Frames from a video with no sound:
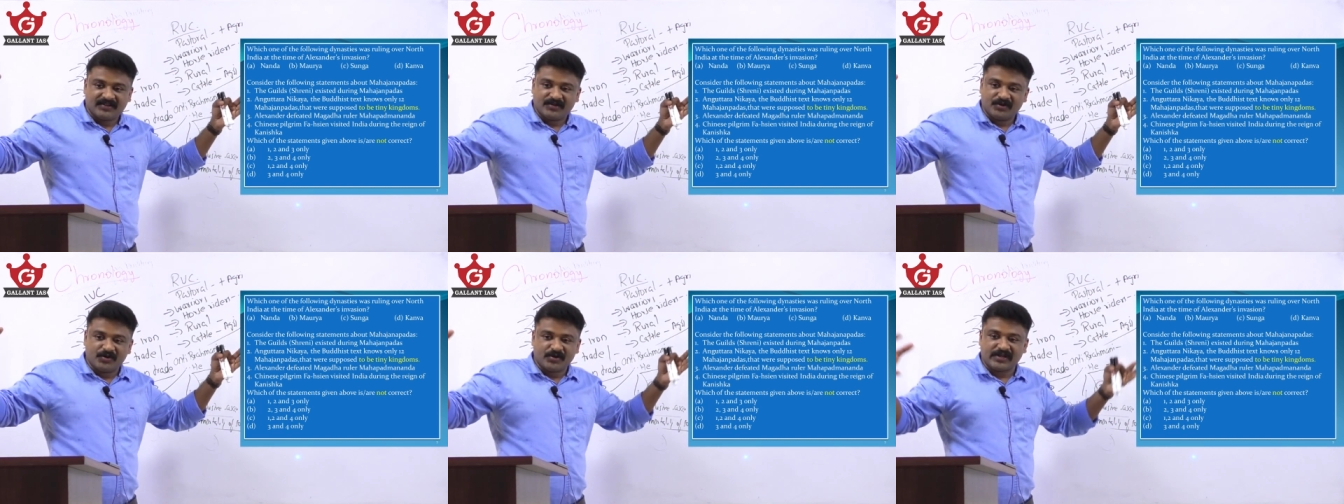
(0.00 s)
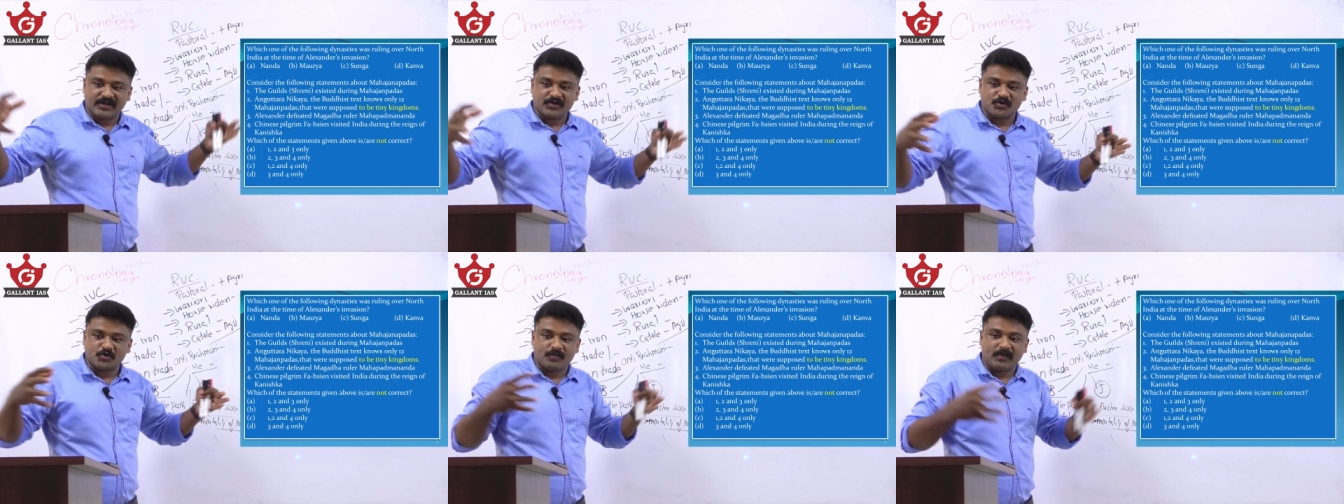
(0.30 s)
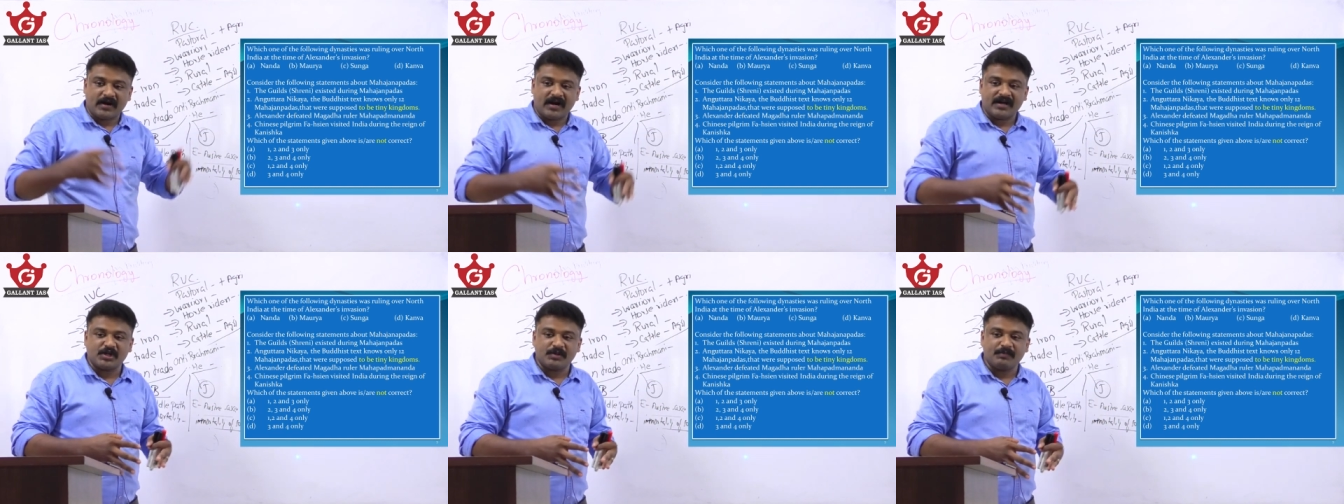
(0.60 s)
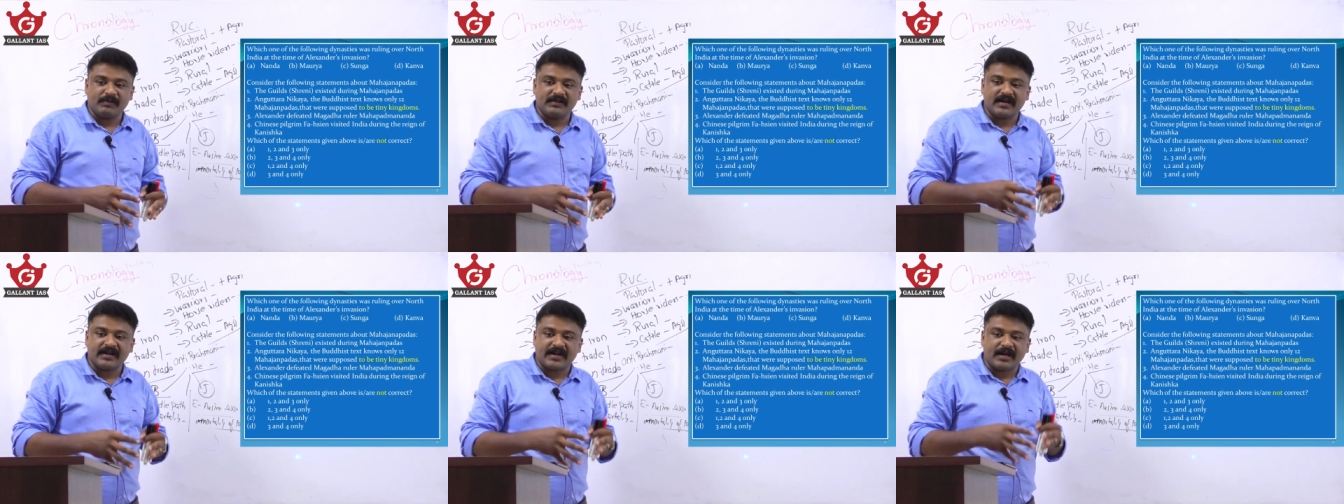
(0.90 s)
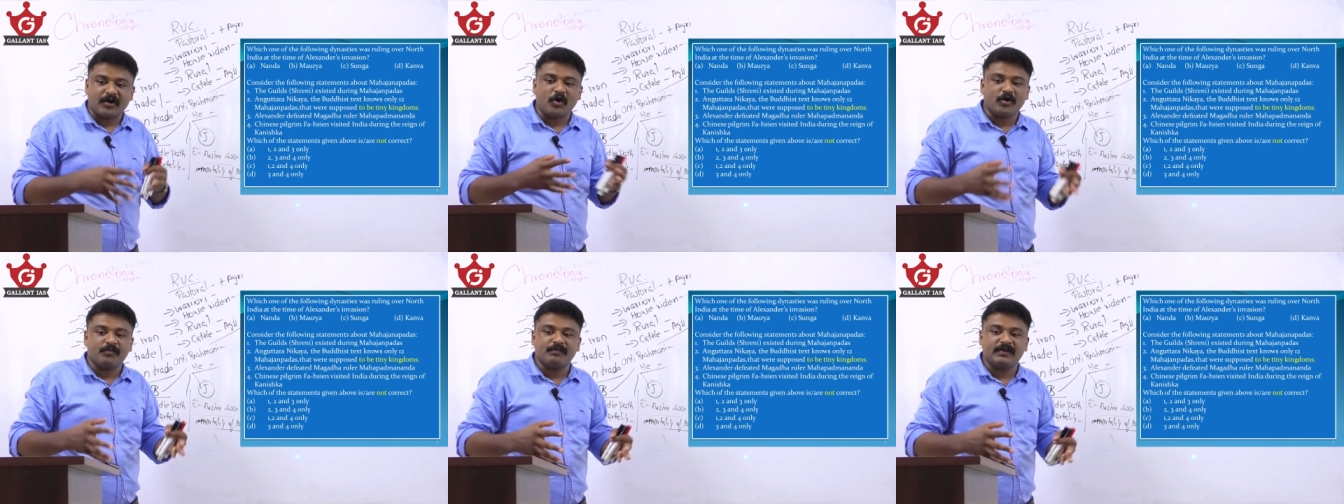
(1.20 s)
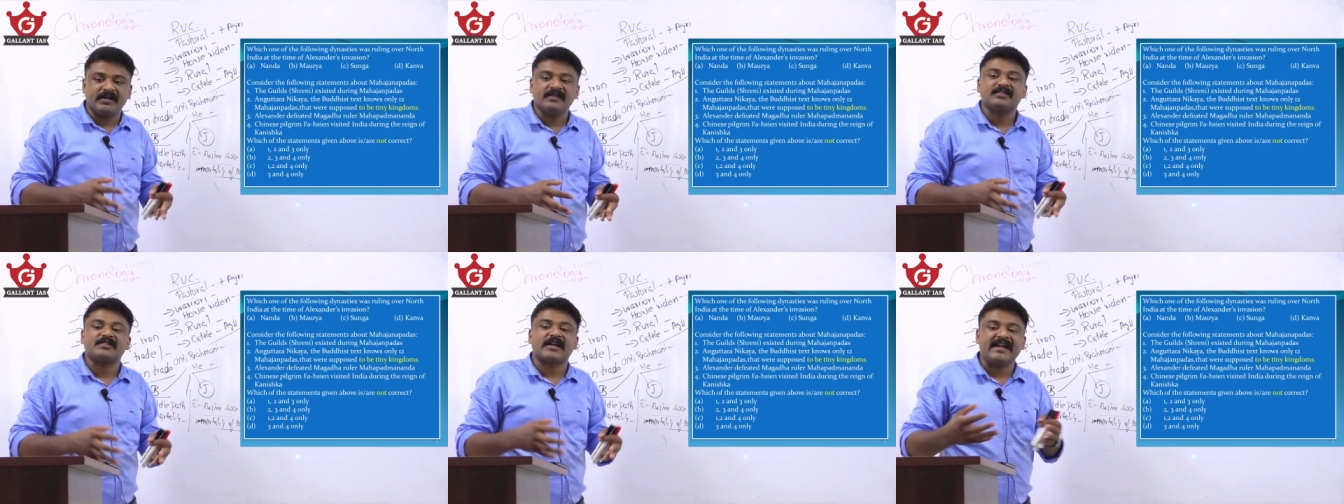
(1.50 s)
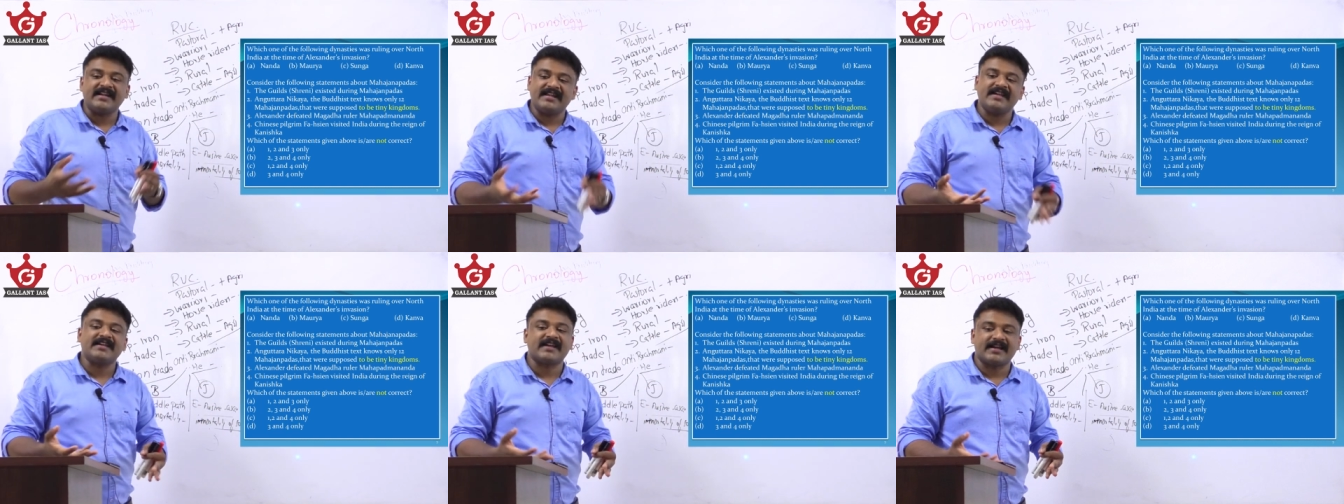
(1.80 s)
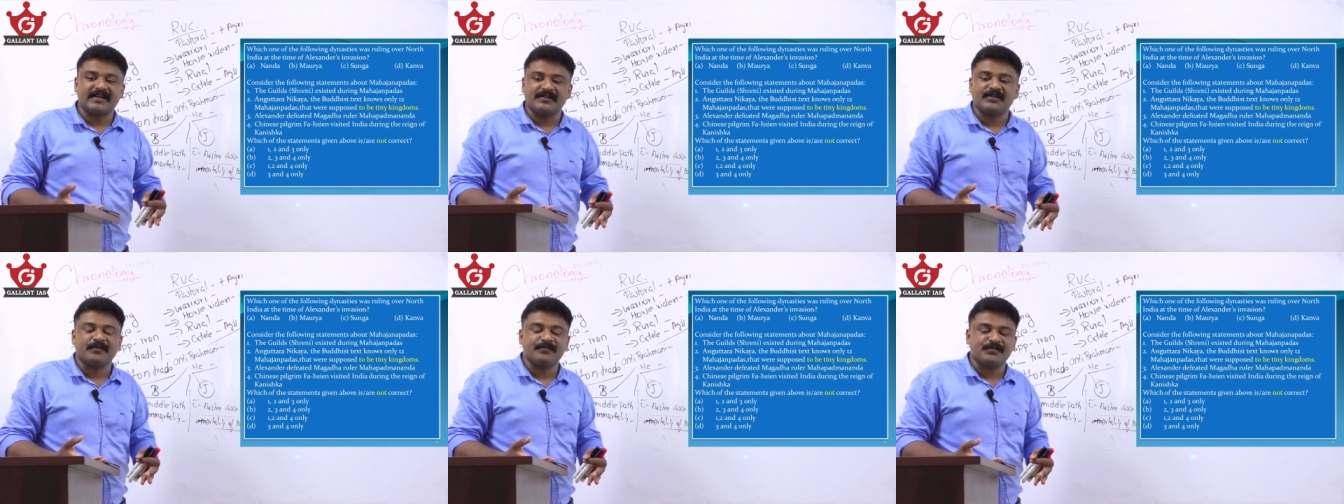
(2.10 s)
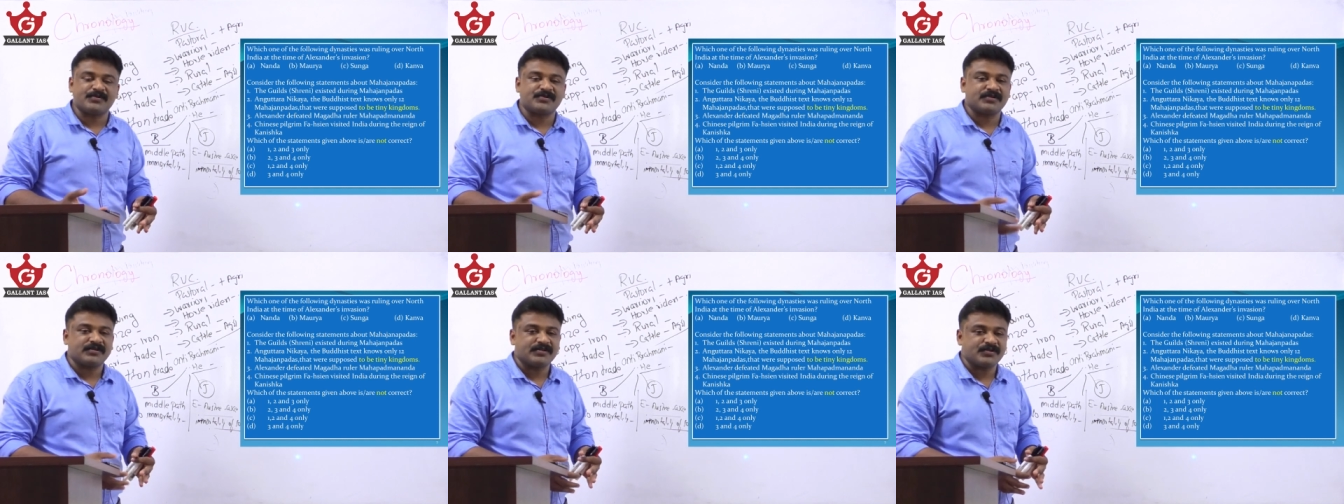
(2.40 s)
Okay, so Mahajanpada cannot be tiny kingdoms.